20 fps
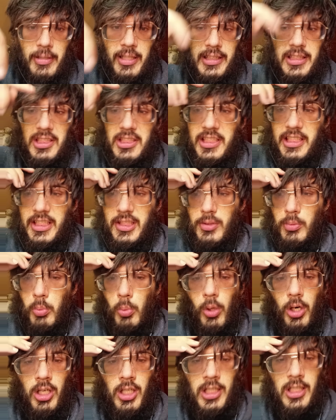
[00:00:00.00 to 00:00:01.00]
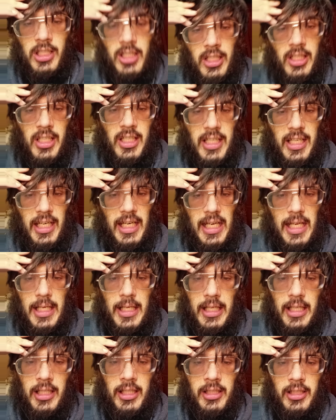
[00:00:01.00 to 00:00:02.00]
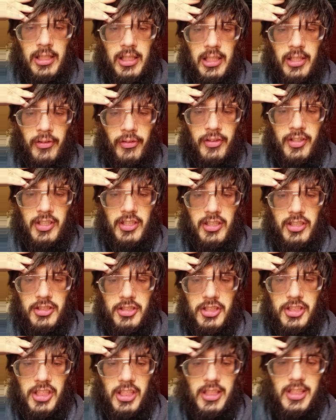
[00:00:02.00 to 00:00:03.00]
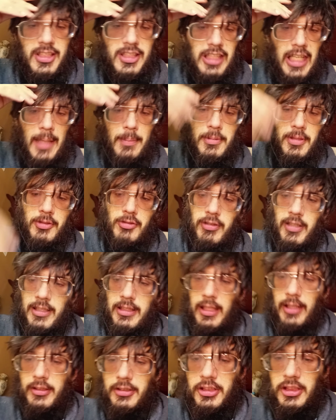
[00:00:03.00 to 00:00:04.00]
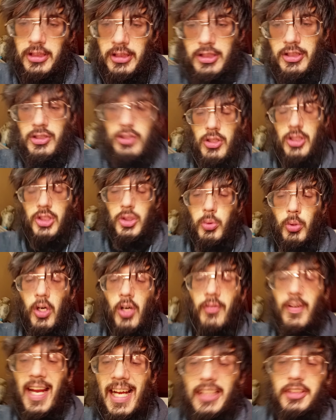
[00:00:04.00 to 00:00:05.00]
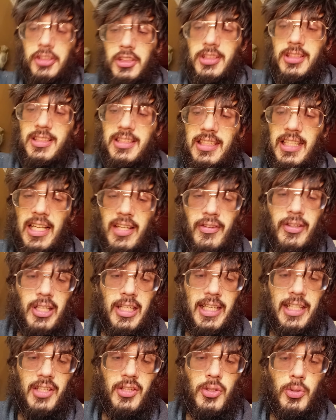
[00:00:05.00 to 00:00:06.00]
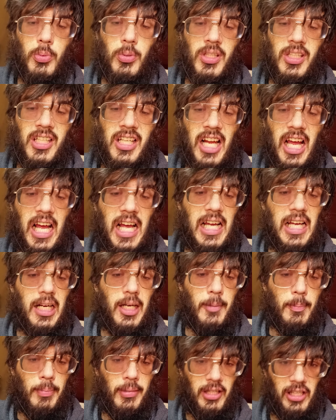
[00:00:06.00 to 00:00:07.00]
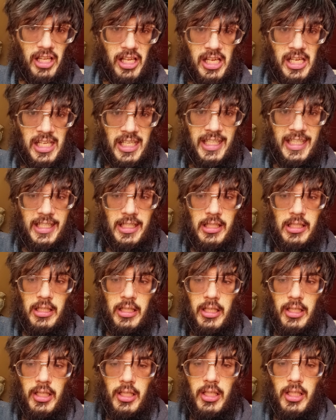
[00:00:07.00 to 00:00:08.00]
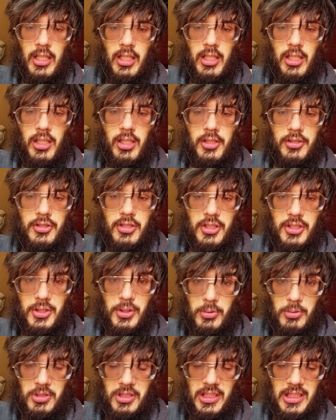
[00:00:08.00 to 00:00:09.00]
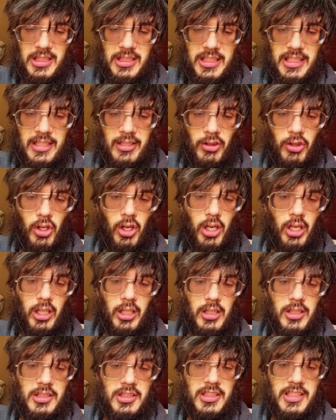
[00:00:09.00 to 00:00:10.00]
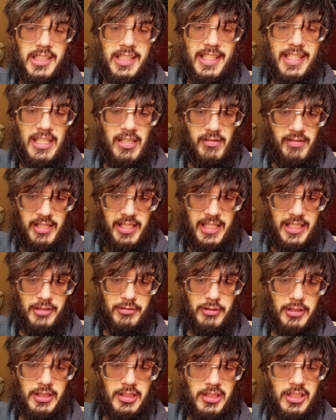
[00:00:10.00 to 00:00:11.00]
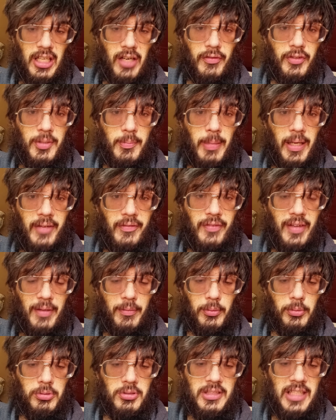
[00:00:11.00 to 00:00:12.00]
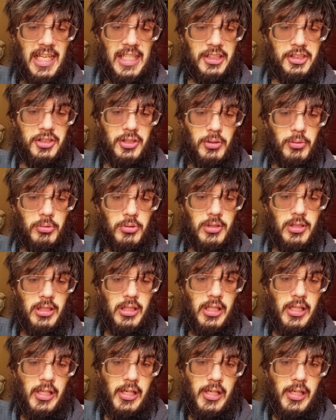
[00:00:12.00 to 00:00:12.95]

parentheses 1, and there are certain types of transactions. There are 12 actions that do not apply to UCC law. Security interests governed by federal statutes.